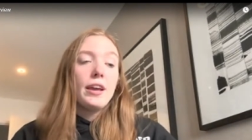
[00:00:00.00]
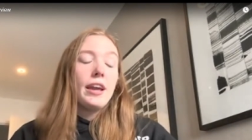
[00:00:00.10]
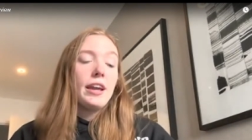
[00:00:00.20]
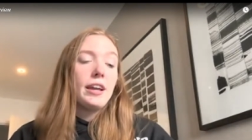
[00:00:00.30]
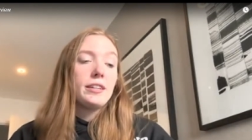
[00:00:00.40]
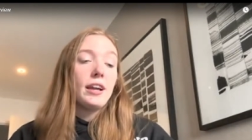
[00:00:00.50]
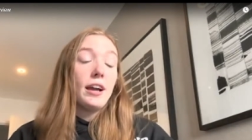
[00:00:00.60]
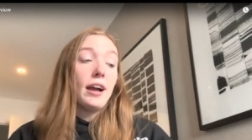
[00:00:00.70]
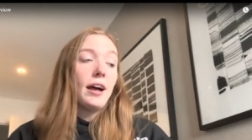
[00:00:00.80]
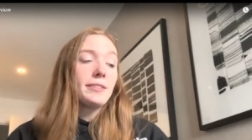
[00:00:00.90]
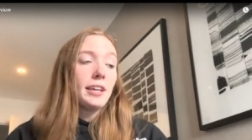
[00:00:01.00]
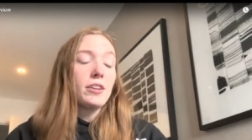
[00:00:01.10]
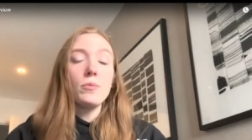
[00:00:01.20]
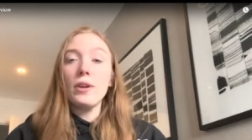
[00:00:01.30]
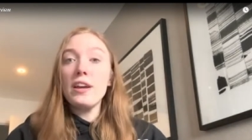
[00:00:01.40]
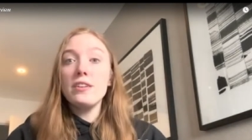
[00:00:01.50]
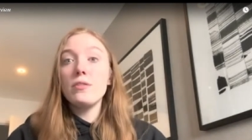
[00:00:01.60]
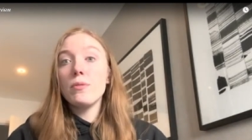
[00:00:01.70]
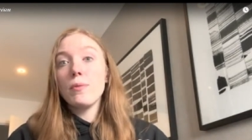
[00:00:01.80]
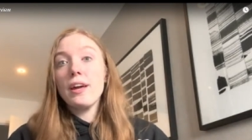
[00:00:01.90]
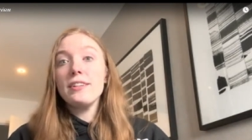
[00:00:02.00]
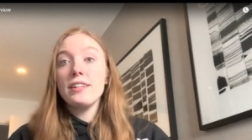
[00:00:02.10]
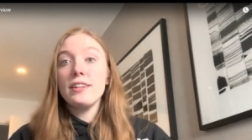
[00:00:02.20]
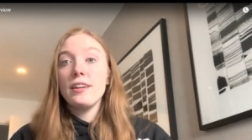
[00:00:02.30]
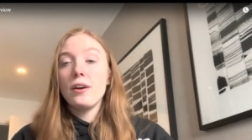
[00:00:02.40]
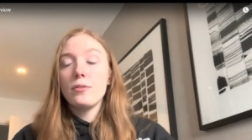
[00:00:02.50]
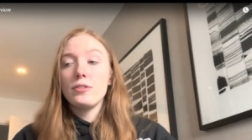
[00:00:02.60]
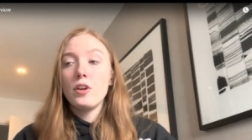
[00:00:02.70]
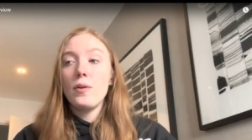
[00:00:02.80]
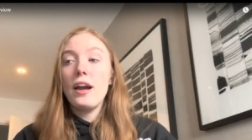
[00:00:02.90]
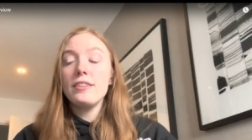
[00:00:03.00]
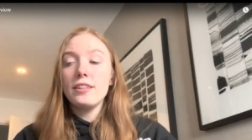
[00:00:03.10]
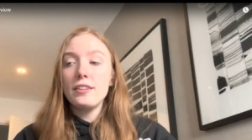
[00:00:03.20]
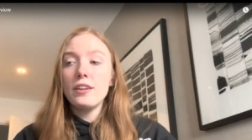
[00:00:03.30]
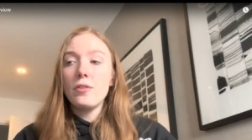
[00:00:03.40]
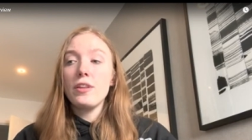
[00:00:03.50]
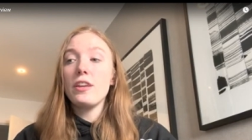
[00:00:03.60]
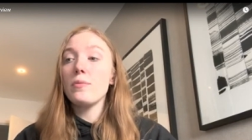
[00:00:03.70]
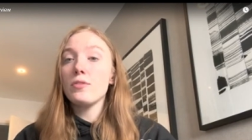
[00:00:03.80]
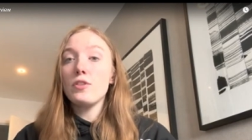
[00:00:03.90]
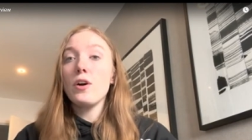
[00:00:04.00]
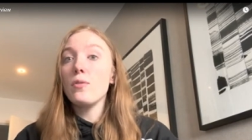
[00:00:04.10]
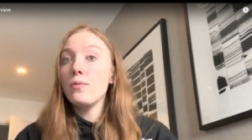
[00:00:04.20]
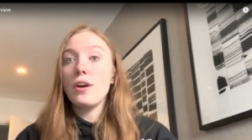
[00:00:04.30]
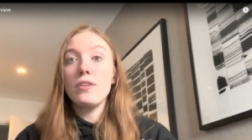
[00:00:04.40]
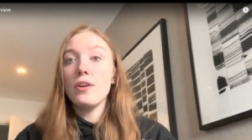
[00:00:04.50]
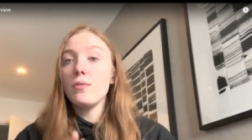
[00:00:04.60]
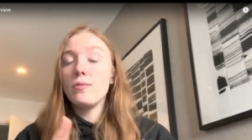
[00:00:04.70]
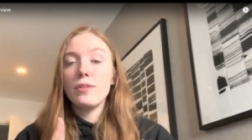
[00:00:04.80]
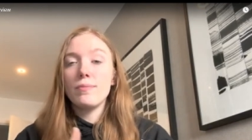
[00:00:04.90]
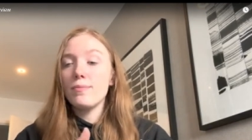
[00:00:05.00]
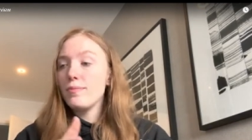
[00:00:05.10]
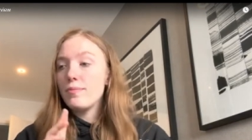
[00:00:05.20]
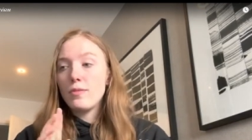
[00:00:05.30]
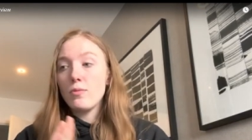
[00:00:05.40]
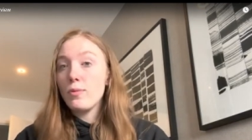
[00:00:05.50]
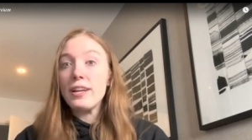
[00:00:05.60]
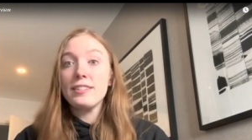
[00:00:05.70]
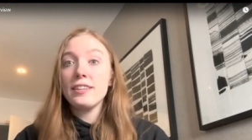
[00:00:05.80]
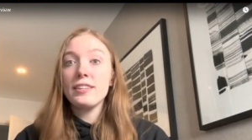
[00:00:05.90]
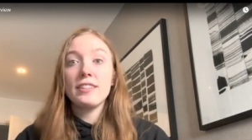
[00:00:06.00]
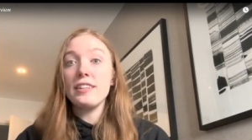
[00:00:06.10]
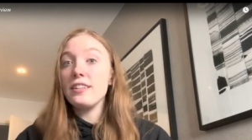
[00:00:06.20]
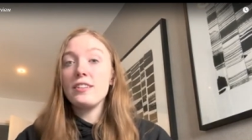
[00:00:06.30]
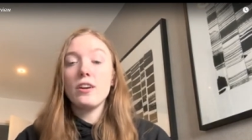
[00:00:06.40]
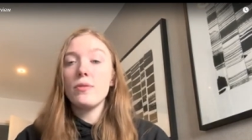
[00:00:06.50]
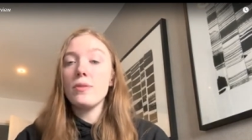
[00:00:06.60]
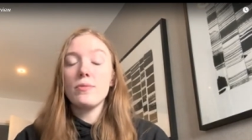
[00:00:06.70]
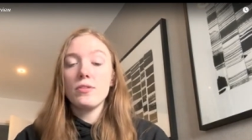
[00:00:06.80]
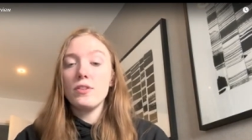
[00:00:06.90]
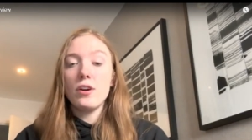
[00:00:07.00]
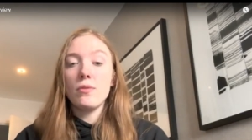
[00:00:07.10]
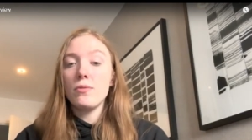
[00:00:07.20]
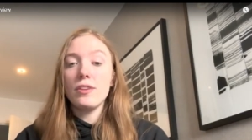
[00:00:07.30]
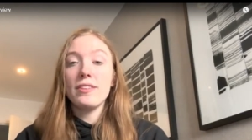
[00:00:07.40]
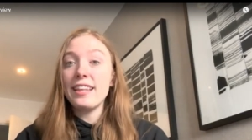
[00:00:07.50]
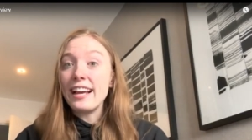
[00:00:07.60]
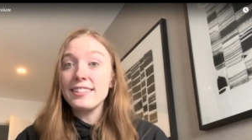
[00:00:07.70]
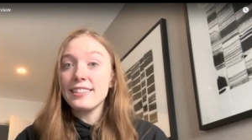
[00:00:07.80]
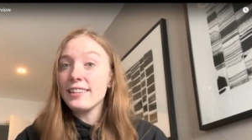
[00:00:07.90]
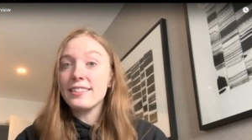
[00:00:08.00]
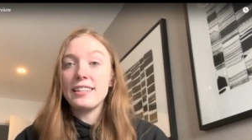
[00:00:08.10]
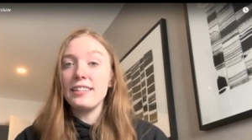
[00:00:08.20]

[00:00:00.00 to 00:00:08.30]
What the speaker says: And I'll tell you what I knew and what I didn't know. So I did know that he was a known racist. I did know he was a known sexist.